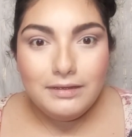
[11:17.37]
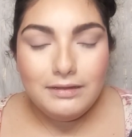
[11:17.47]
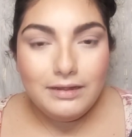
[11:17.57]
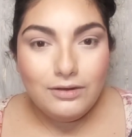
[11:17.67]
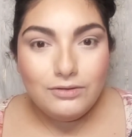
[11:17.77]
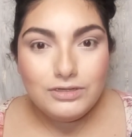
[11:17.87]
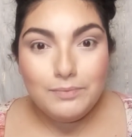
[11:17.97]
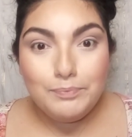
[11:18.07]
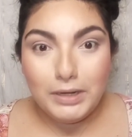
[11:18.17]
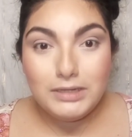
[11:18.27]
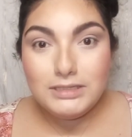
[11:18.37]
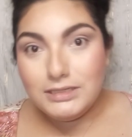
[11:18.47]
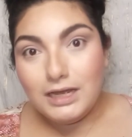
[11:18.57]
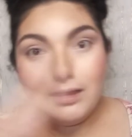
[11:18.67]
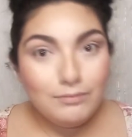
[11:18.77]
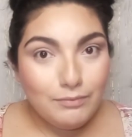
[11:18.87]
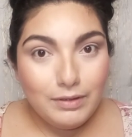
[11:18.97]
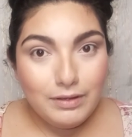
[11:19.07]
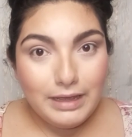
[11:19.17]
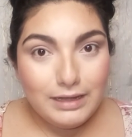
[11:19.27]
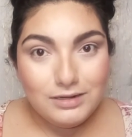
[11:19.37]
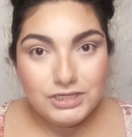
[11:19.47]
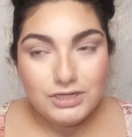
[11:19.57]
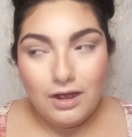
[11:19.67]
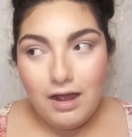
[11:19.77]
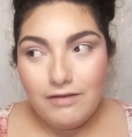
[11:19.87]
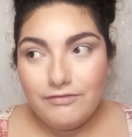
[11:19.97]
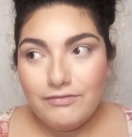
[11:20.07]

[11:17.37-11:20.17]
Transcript: you know, to burn some energy off,